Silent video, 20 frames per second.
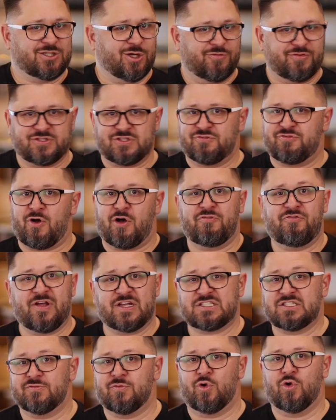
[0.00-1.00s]
So if it's a fall
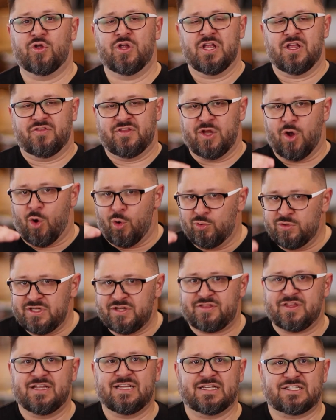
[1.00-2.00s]
festival, the
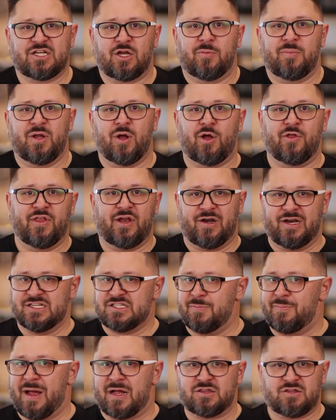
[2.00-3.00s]
only thing that's gonna be on there
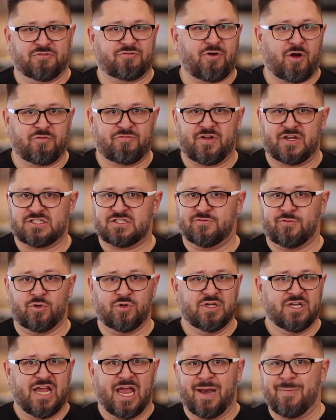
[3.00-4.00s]
is about the fall
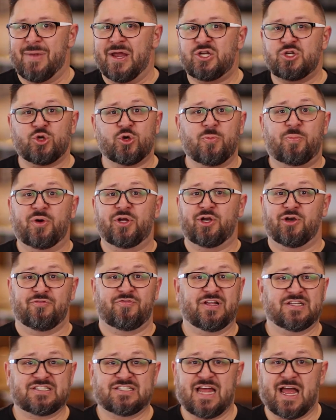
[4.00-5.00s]
festival. And make sure to put your
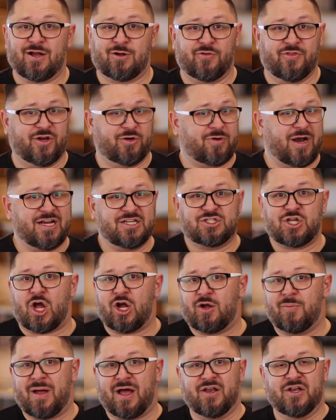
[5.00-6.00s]
event stack on there, right?
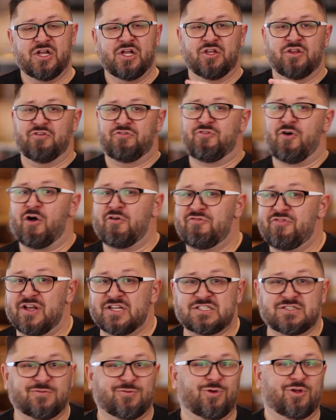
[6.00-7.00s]
Talk about the fall
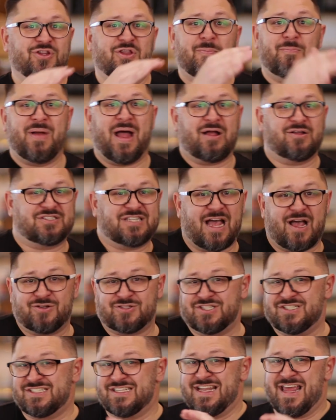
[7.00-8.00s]
festival and the bounce
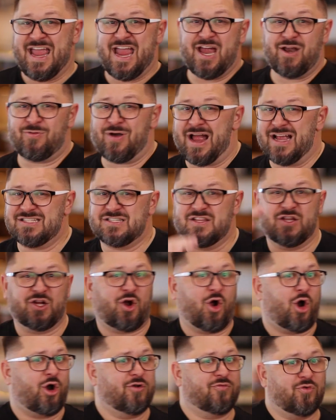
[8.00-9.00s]
houses and the hay rides and the
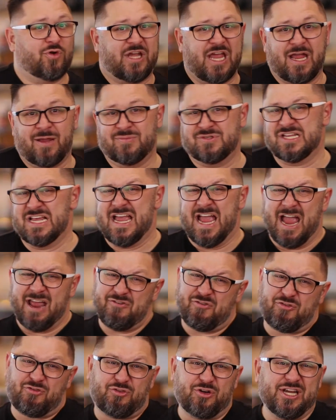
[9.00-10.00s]
carnival games
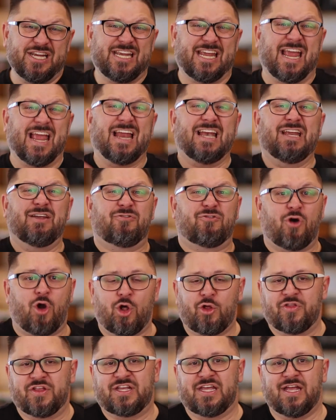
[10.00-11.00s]
and free candy for all the